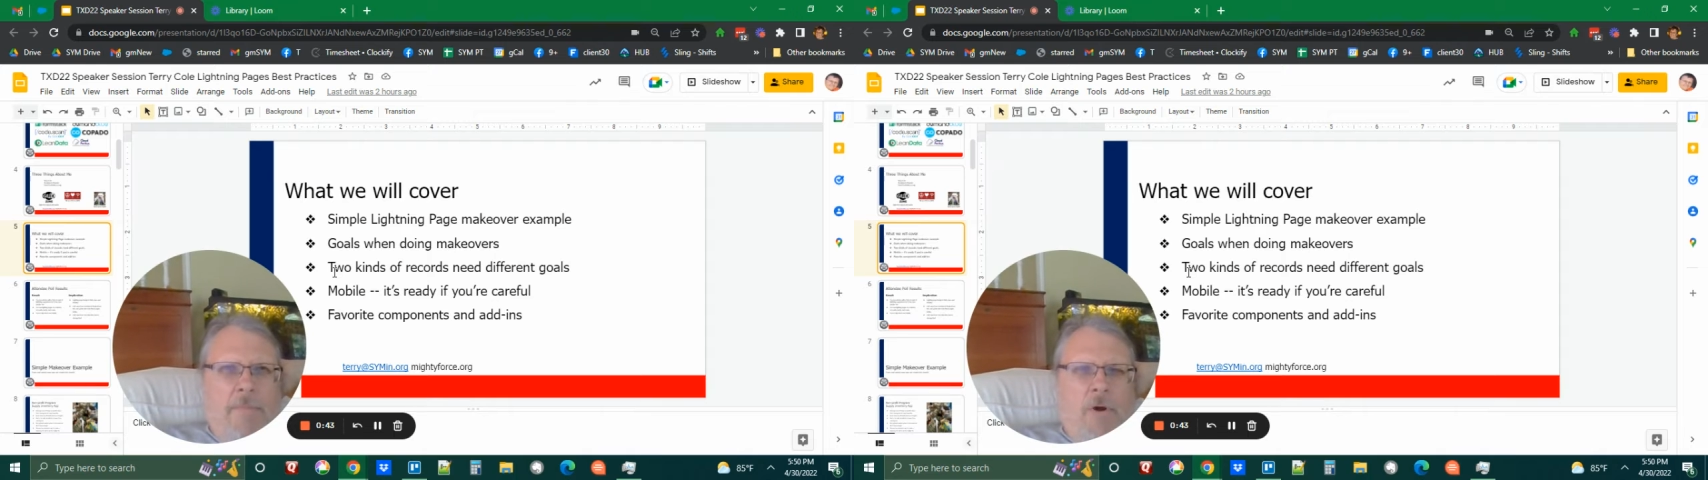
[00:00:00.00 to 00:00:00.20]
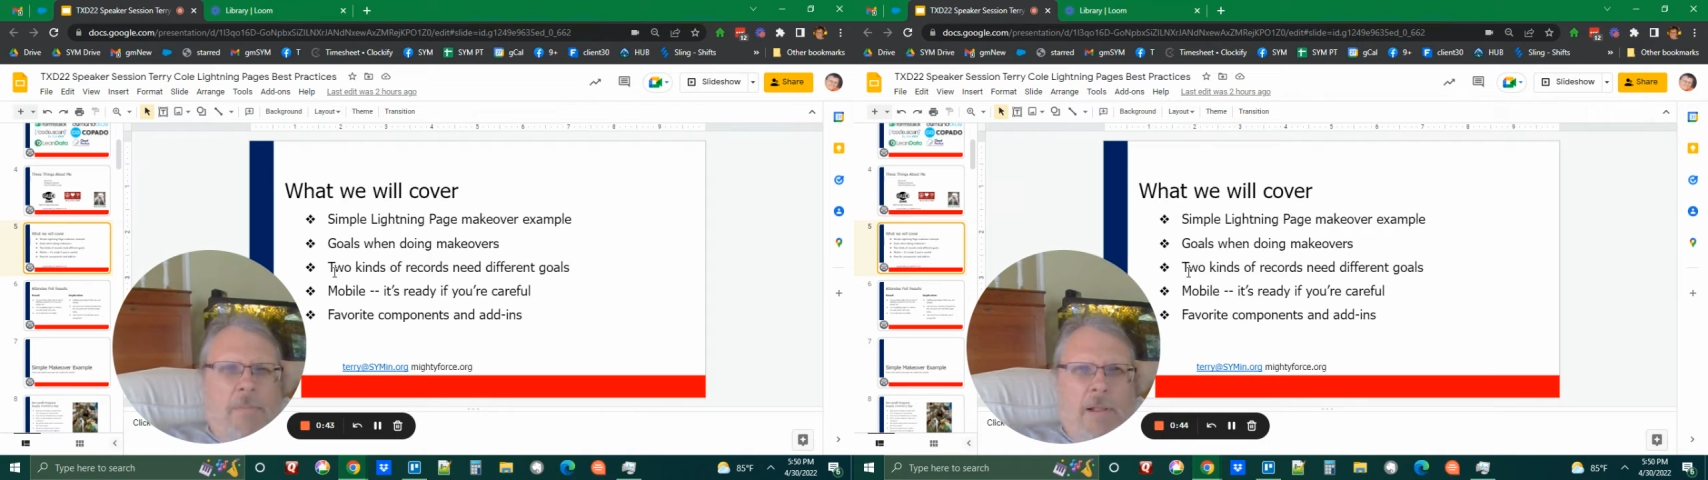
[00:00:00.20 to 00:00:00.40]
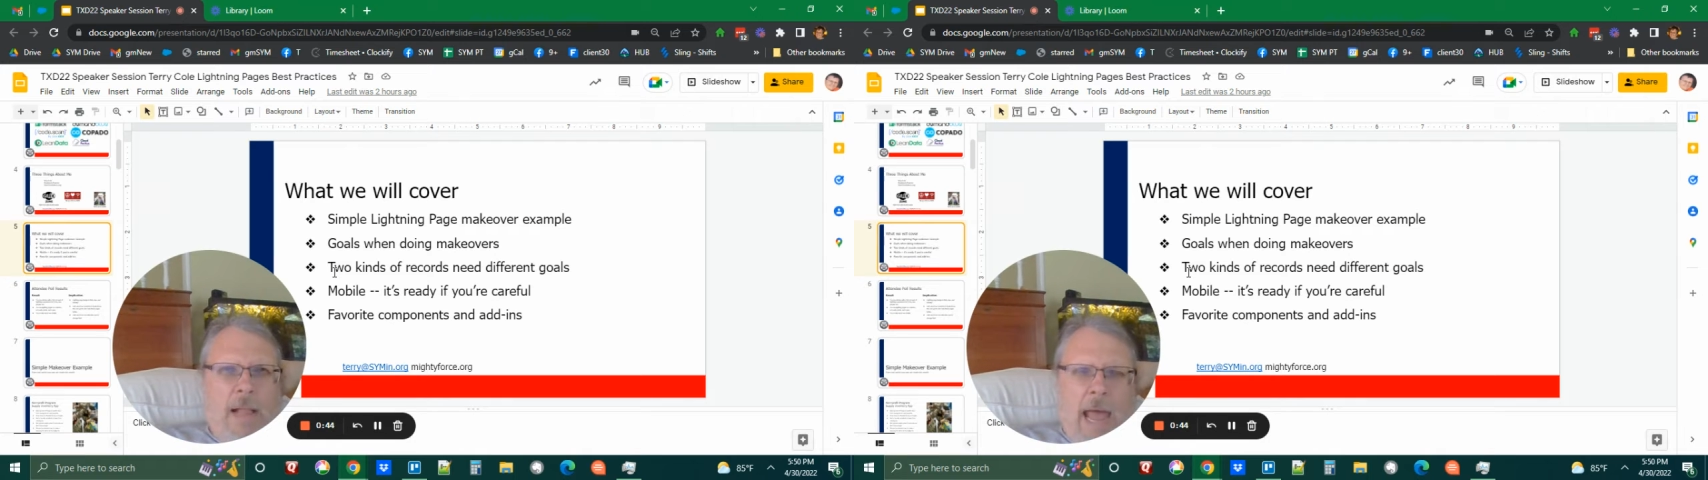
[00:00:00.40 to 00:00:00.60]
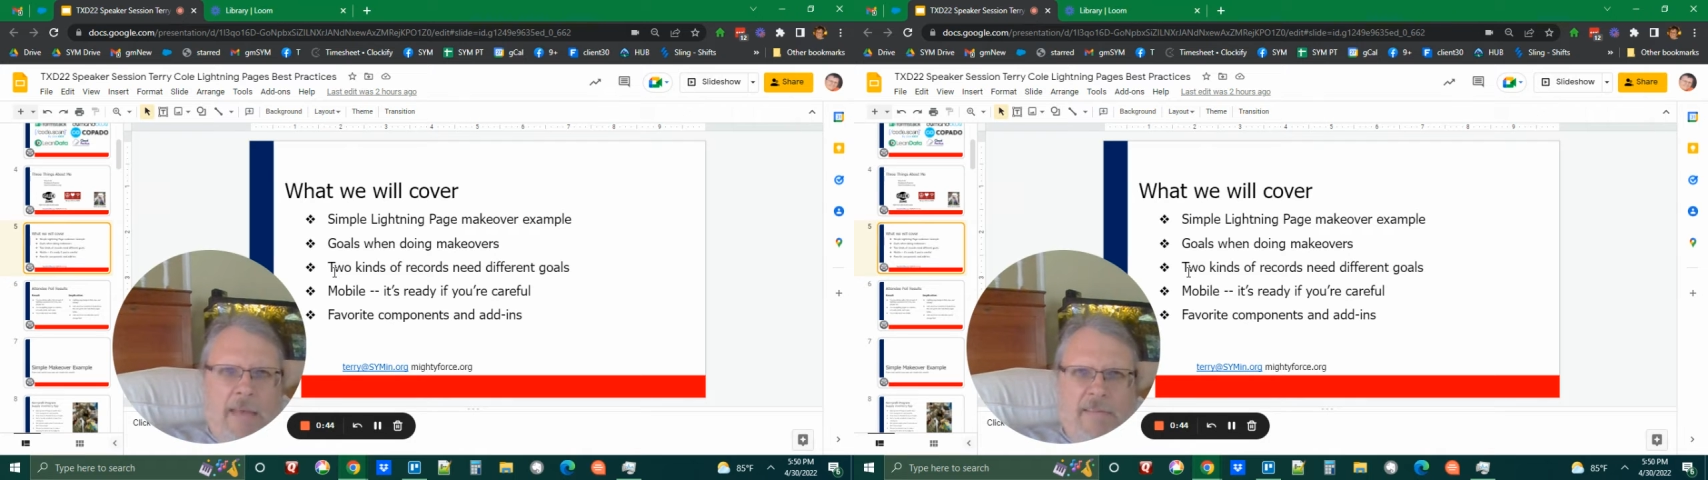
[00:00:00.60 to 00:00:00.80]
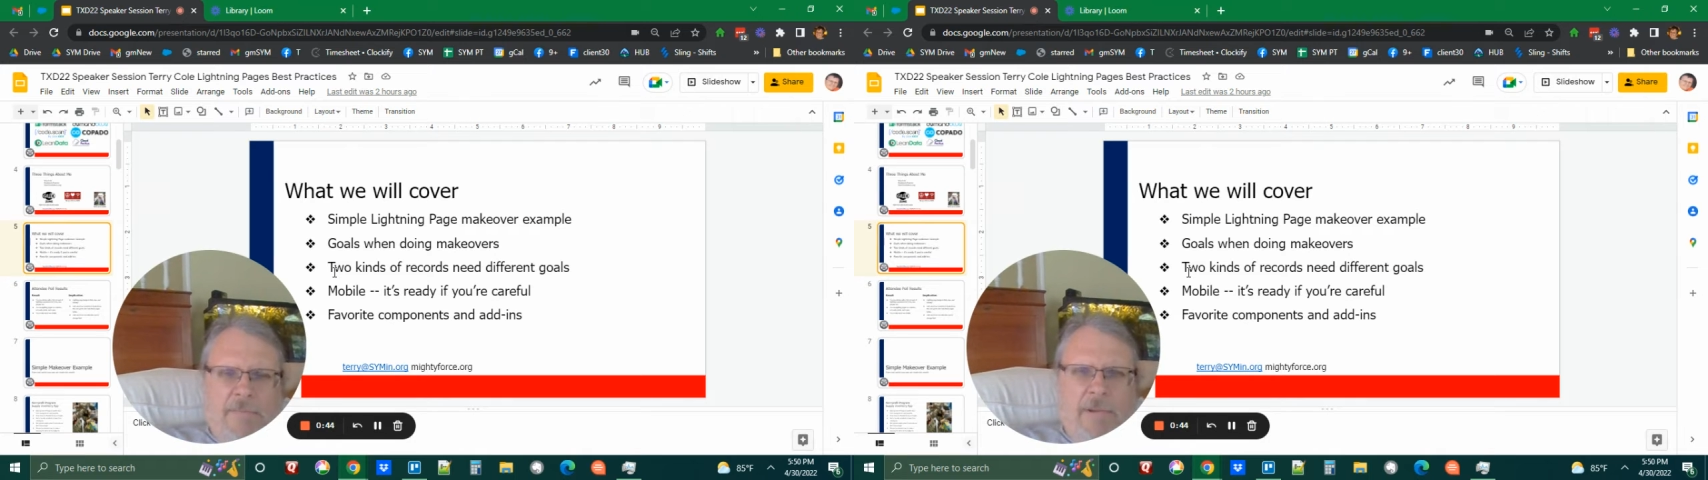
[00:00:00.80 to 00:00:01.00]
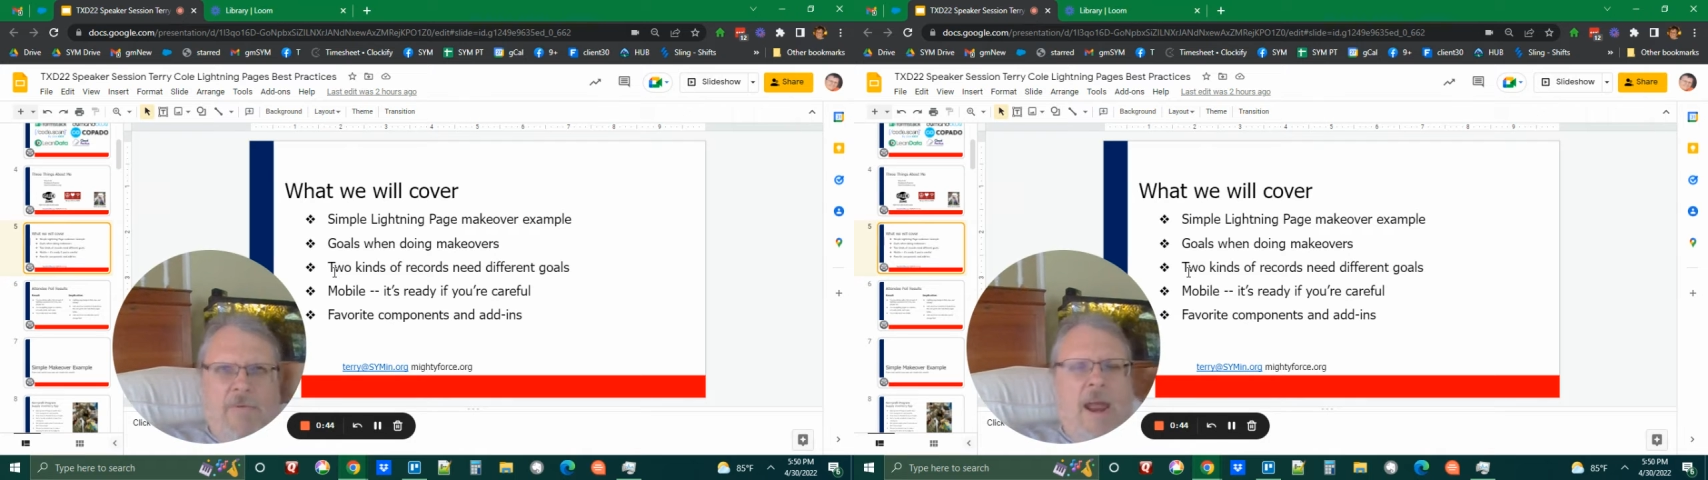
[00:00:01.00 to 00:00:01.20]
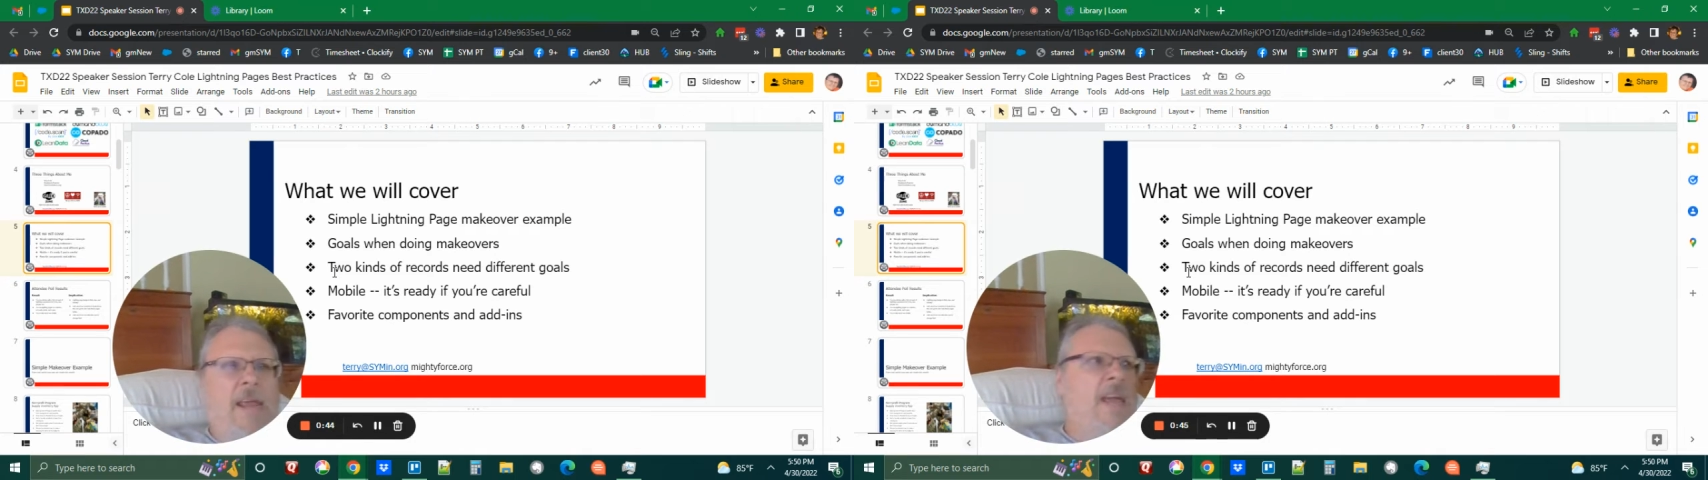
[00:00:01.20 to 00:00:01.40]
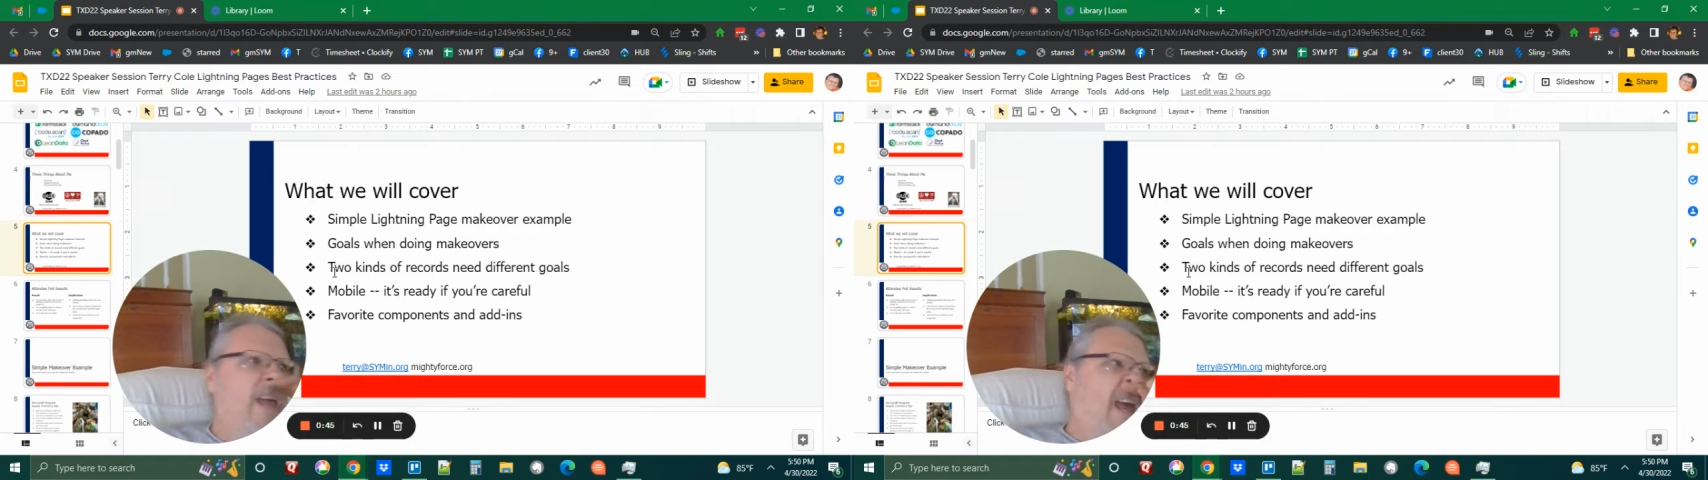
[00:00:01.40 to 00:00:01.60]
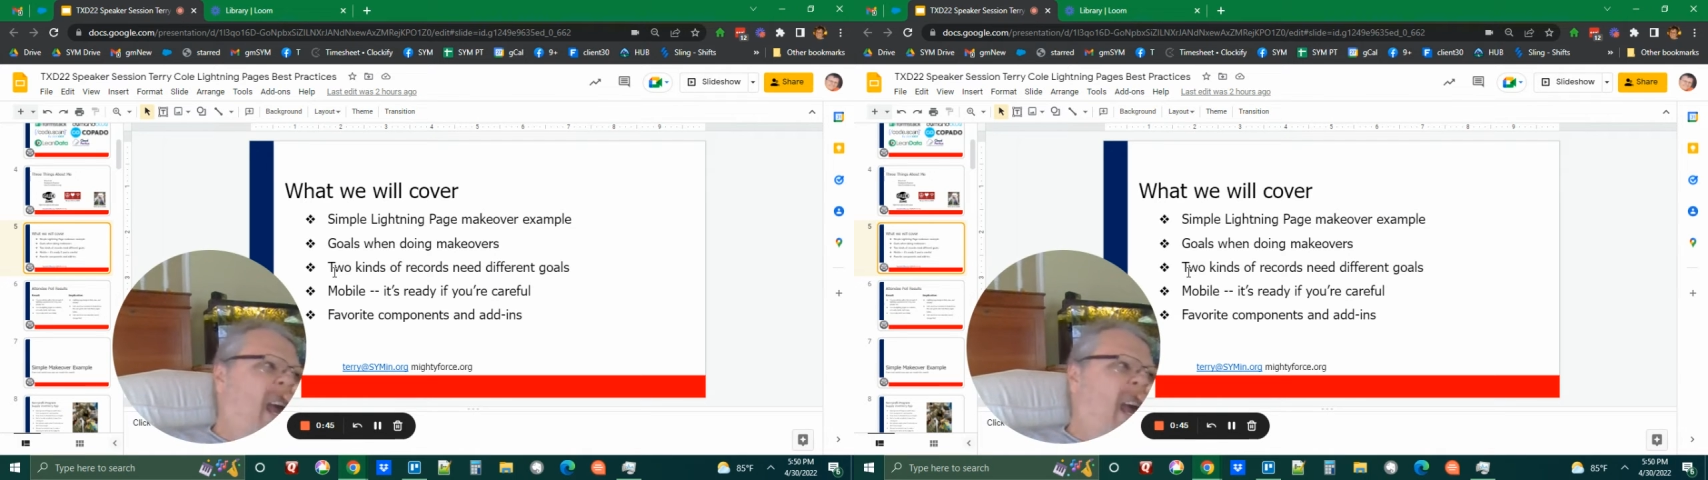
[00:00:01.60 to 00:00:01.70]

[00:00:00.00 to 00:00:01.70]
mobile hasn't been ready,